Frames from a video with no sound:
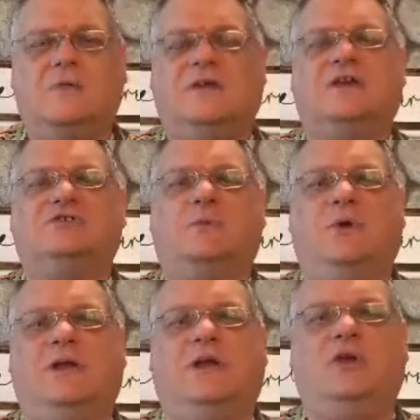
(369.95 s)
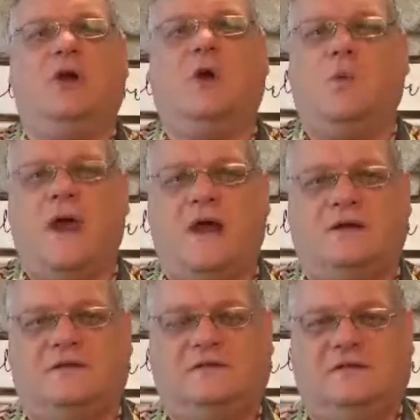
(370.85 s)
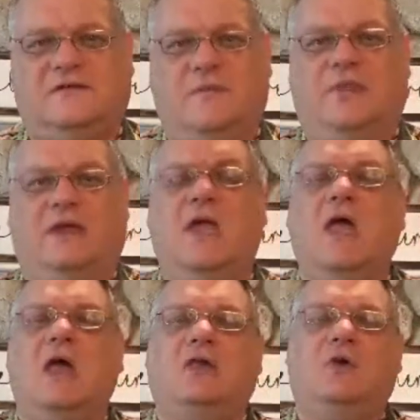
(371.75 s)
Because you're bringing your awareness to something.